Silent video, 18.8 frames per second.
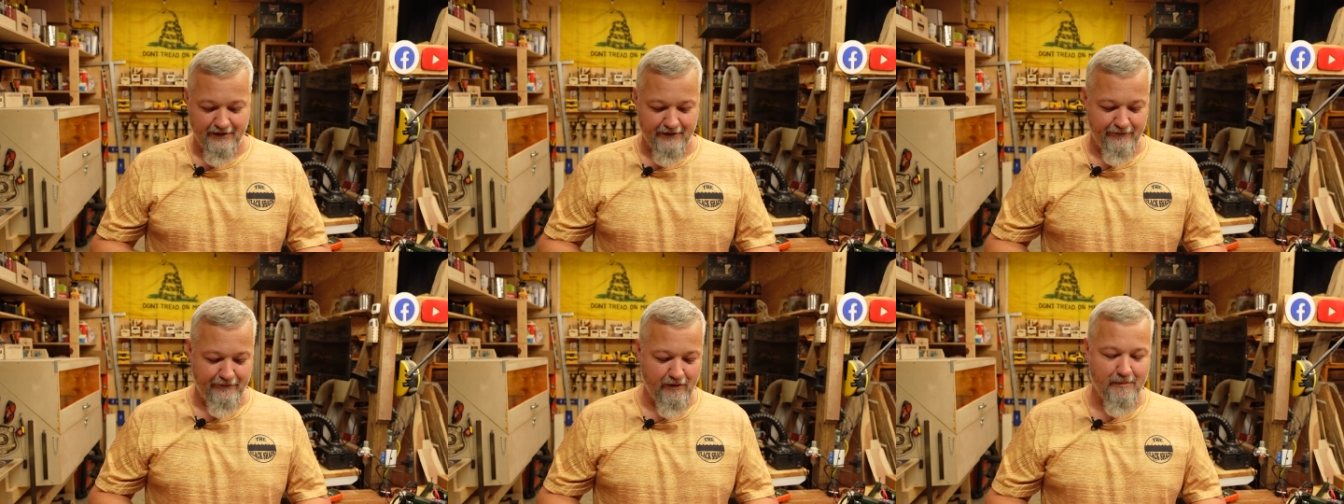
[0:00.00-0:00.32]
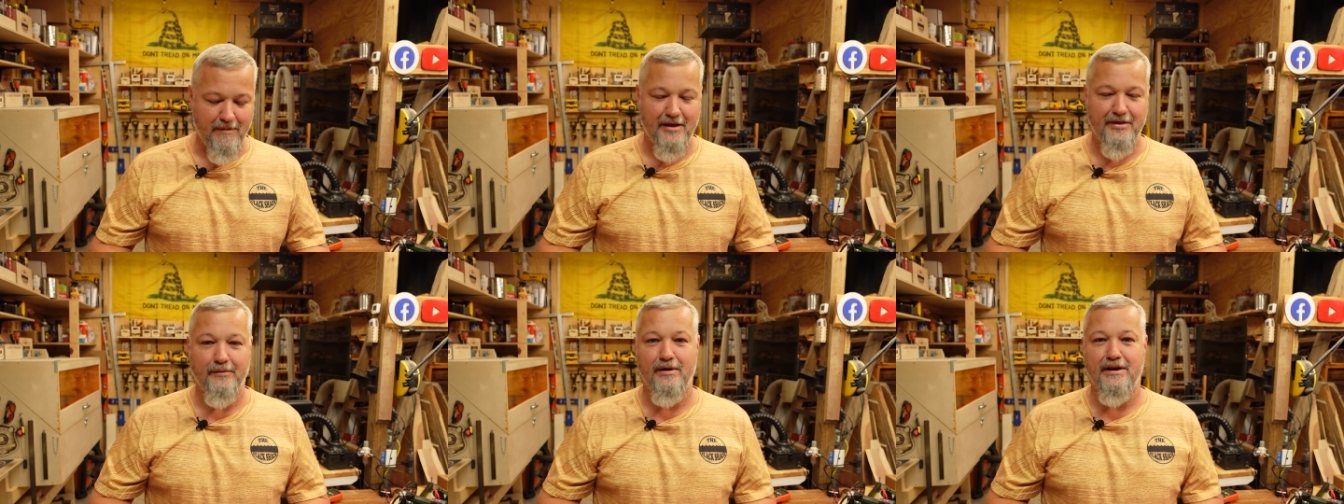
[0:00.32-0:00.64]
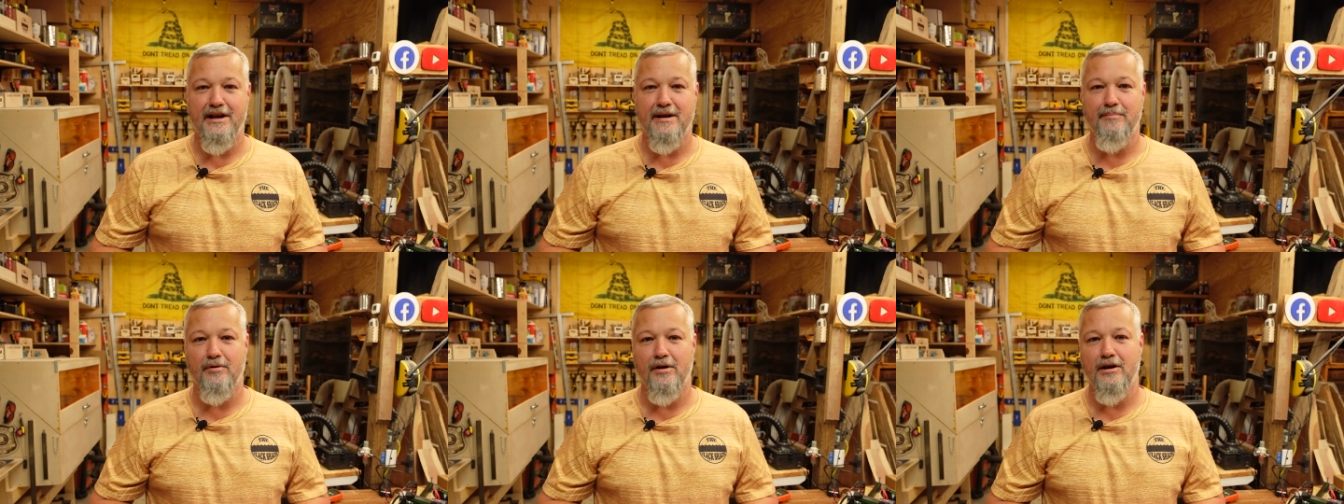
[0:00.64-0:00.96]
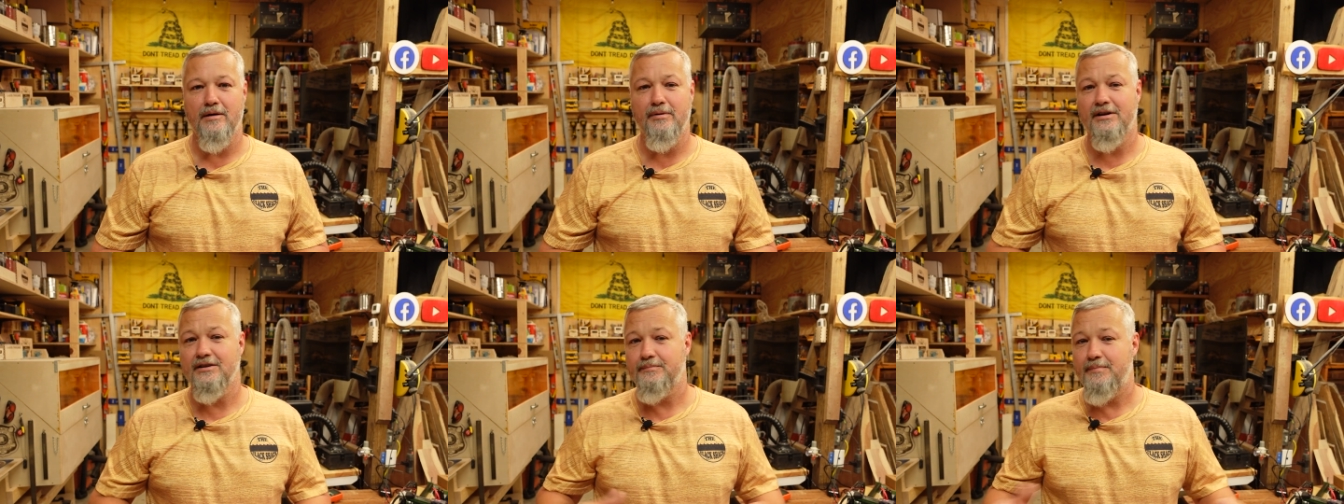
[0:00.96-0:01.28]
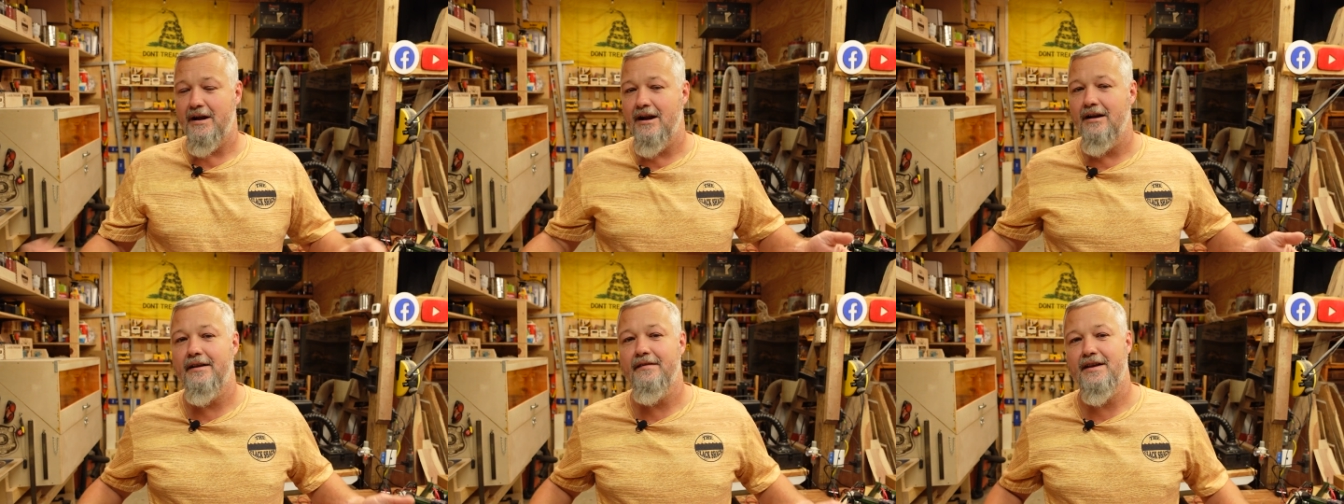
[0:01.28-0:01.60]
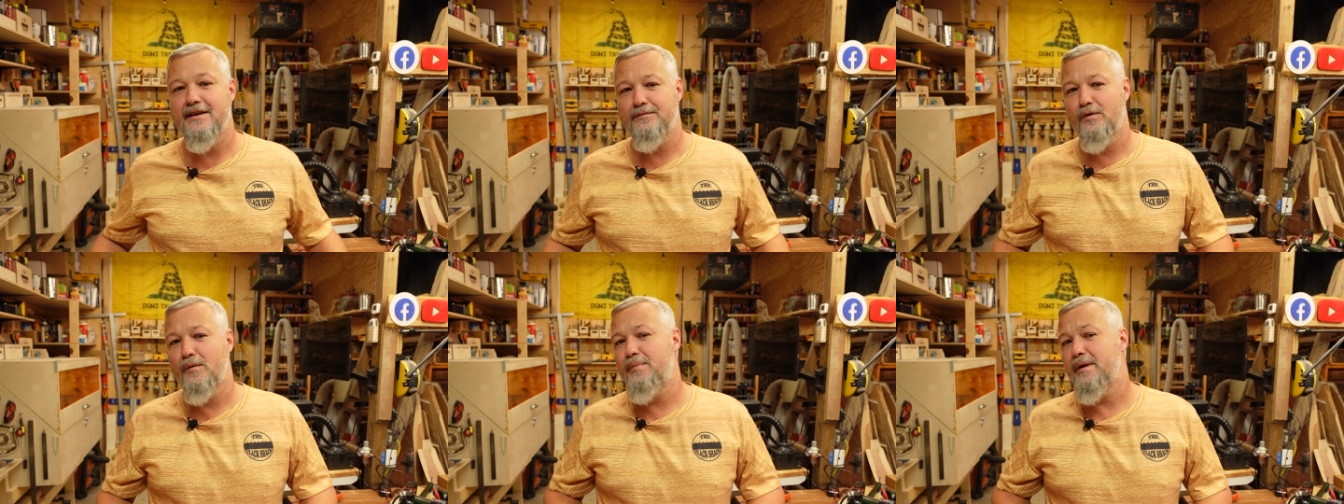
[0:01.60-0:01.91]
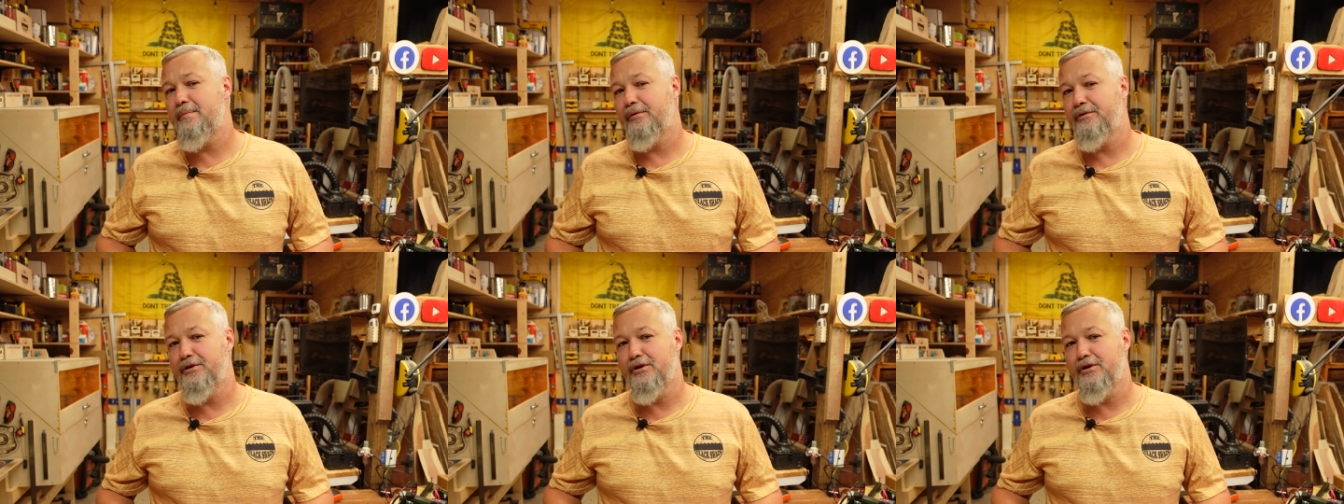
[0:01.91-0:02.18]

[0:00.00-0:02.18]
for my 3D printer because apparently that's what people